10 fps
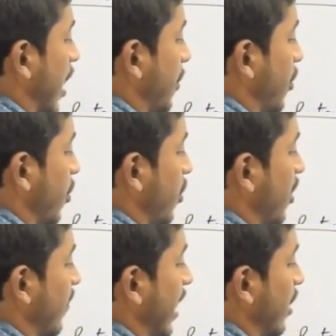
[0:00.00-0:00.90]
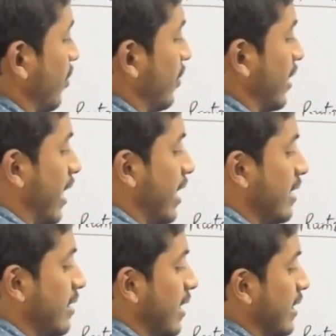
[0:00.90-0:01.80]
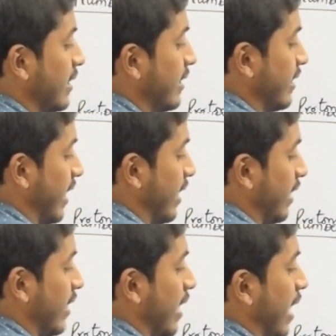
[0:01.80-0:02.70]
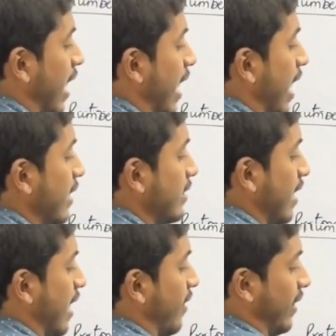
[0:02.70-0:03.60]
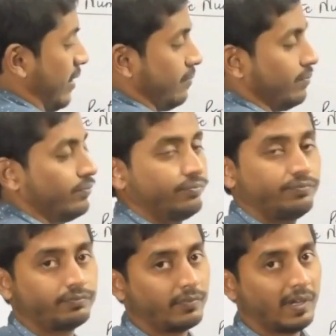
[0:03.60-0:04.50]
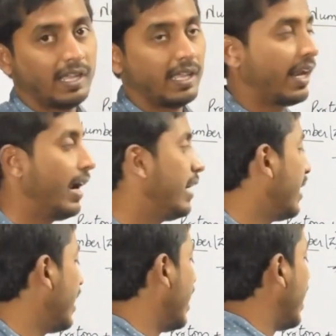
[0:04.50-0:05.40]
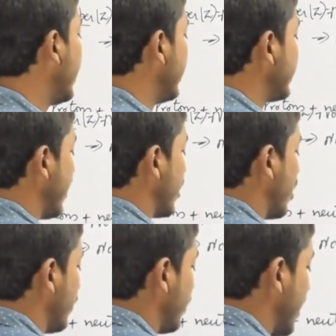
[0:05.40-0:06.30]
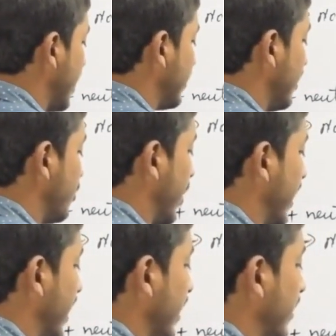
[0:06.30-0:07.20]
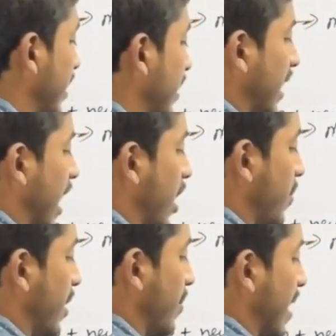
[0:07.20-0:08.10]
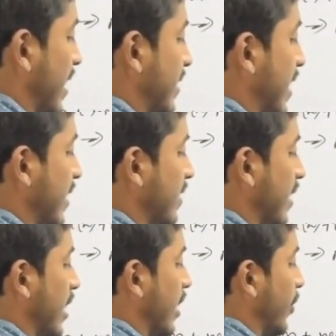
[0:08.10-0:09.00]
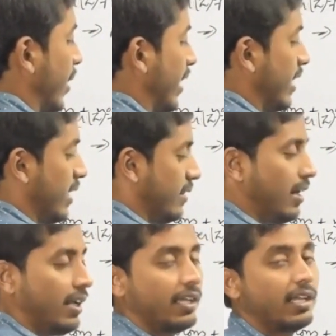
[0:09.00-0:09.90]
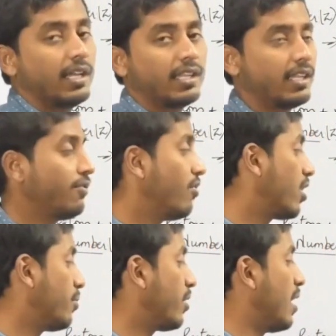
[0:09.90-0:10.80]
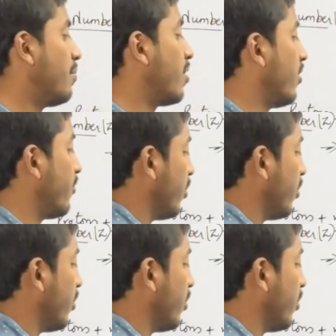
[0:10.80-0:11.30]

a proton value, that is Z, as 11, right, and its atomic mass is 23, atomic mass as 23. Then what about number of